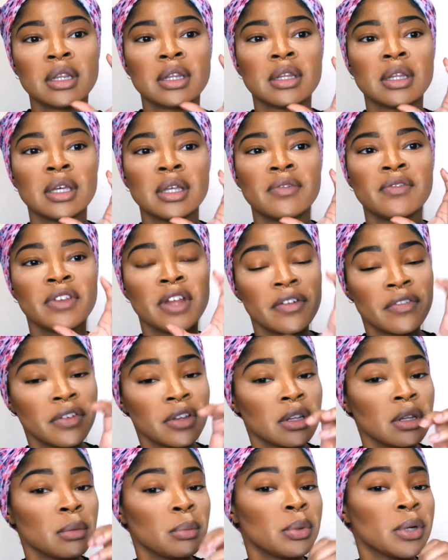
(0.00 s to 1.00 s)
the
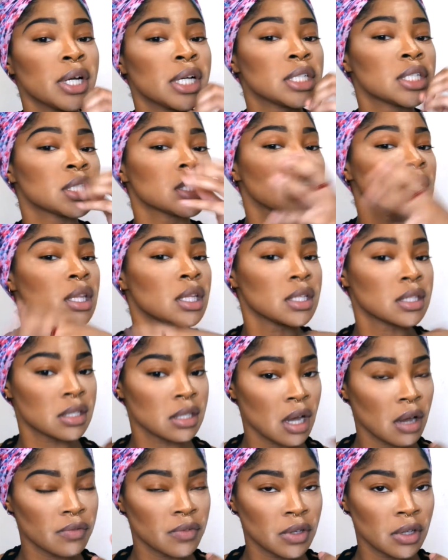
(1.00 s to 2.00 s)
fluffier the brush, the
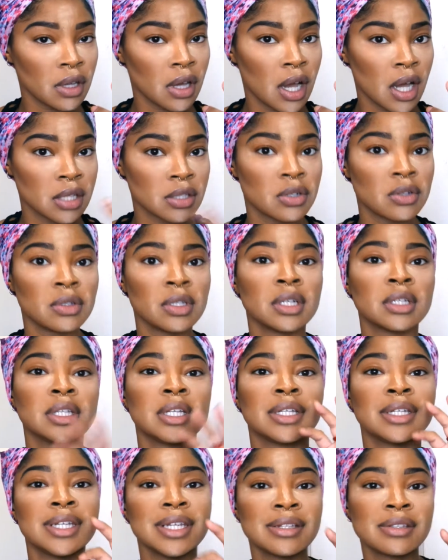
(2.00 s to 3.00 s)
softer the contour look. The
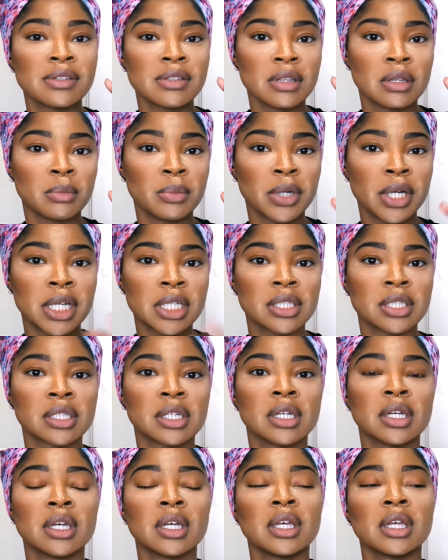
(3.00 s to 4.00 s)
denser the brush,
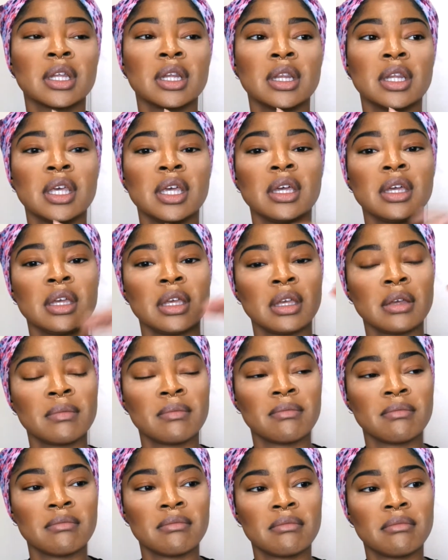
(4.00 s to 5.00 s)
the
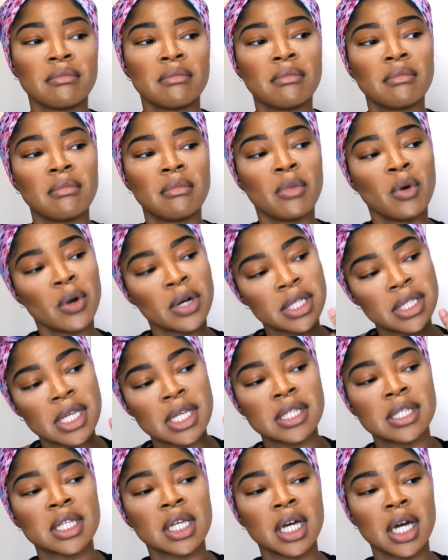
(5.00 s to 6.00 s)
more
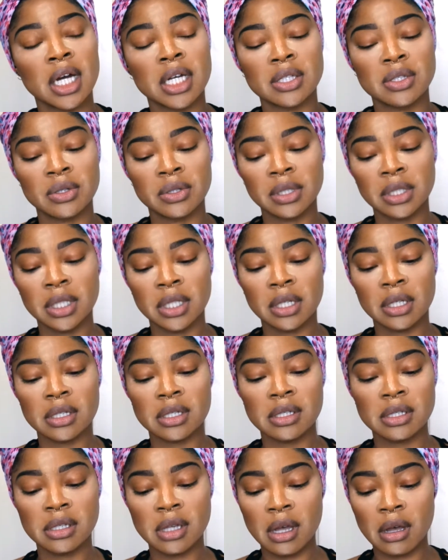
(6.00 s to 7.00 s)
intense the contour look.
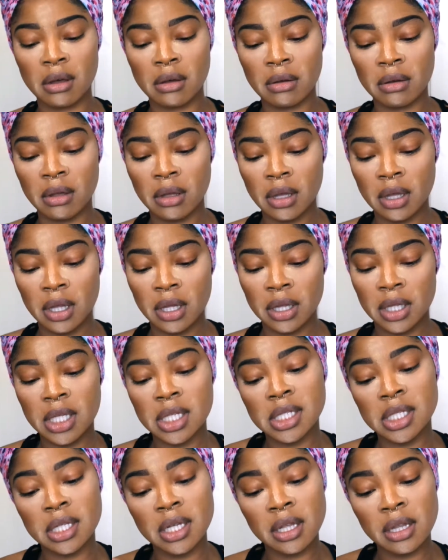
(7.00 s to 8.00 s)
So
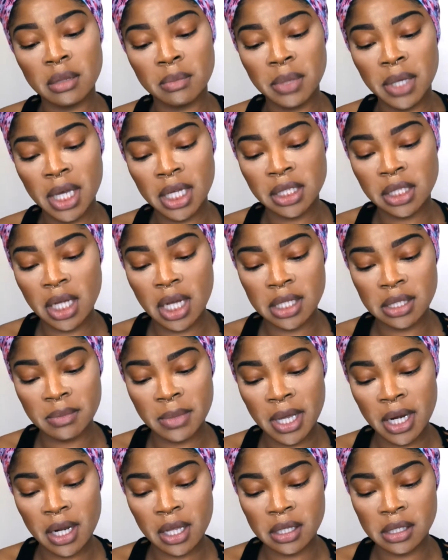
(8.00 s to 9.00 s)
this is another BH
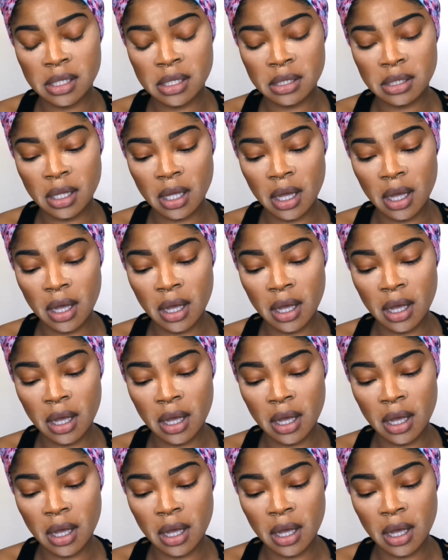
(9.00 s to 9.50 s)
Cosmetics